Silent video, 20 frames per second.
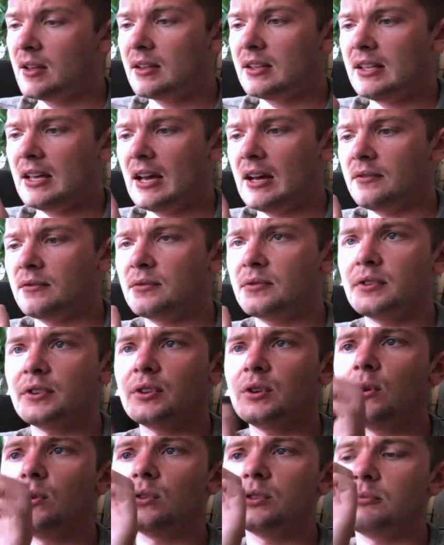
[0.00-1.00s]
Yeah, and for the
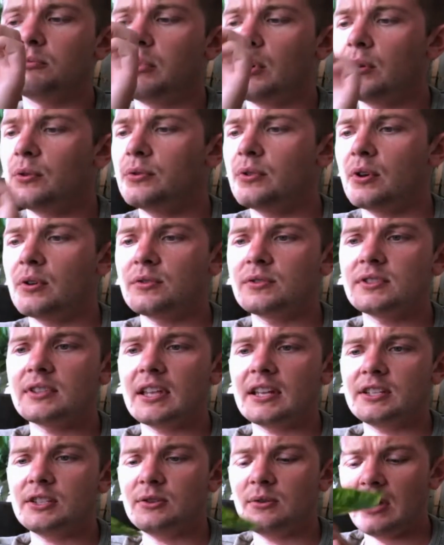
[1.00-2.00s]
golden pothos,
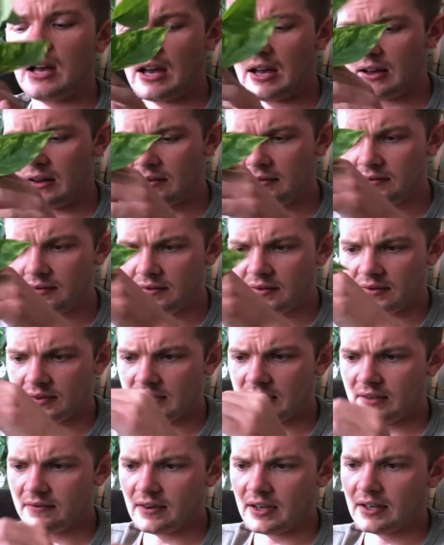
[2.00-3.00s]
they do have, let's
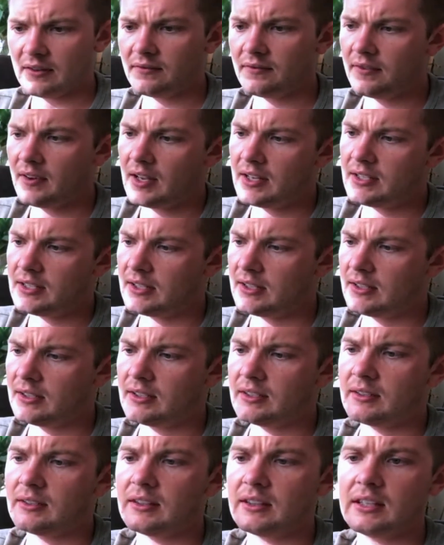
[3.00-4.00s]
see if I can find a
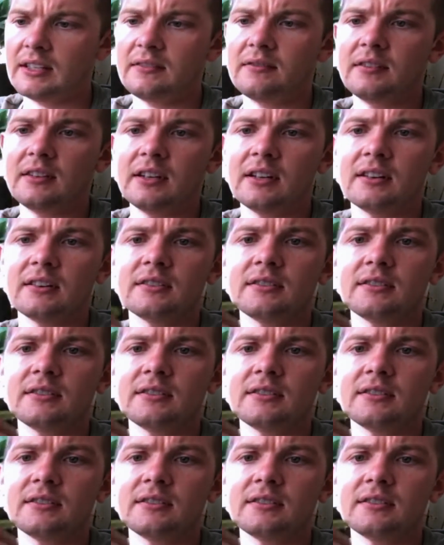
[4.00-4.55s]
leaf here.